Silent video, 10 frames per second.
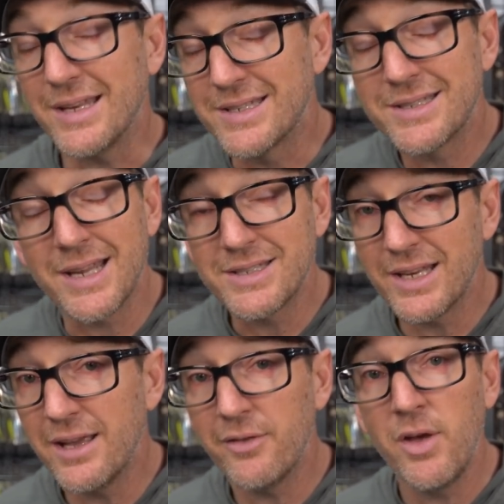It's
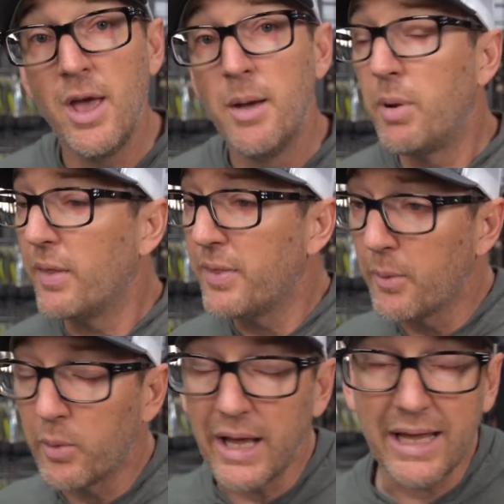sensitive, but
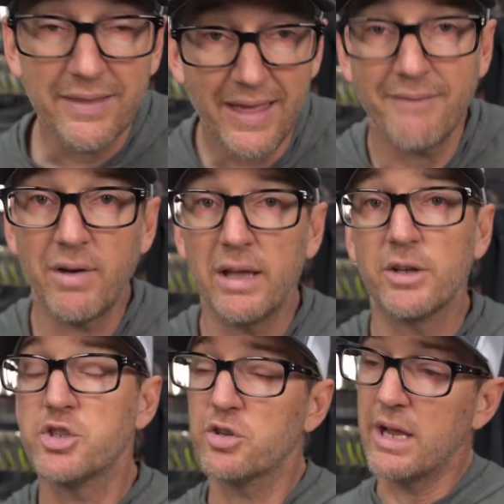then when I get that
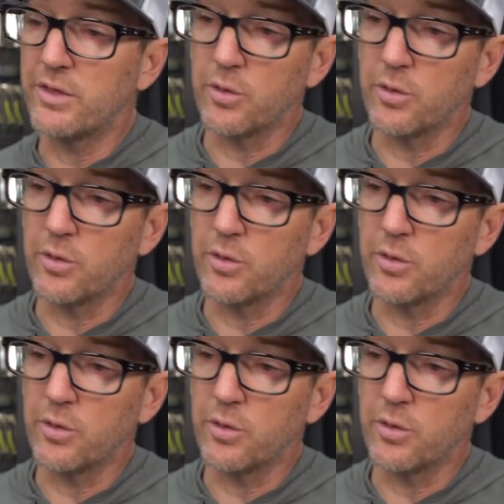violent strike,